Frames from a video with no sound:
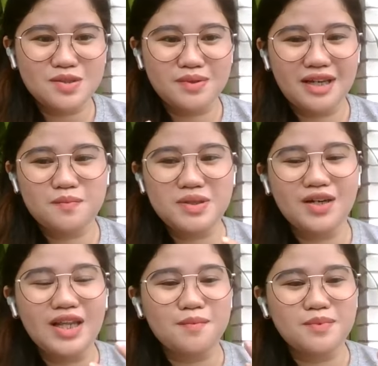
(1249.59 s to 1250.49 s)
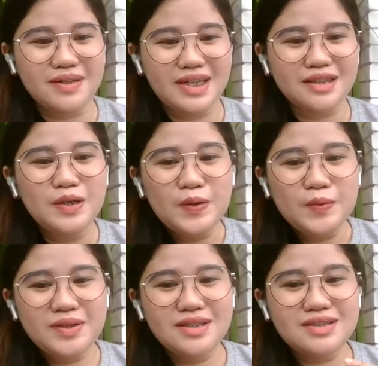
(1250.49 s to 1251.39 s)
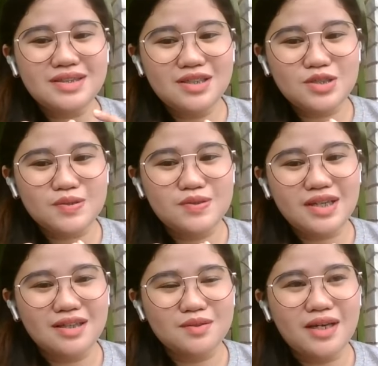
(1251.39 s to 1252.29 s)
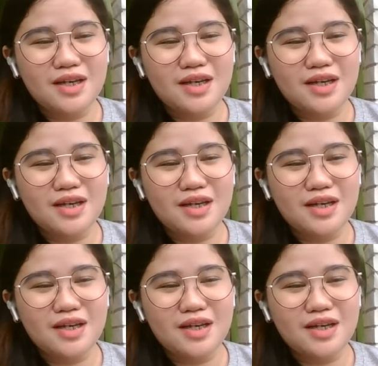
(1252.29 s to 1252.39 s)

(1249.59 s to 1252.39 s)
So like we collaborate with the teachers and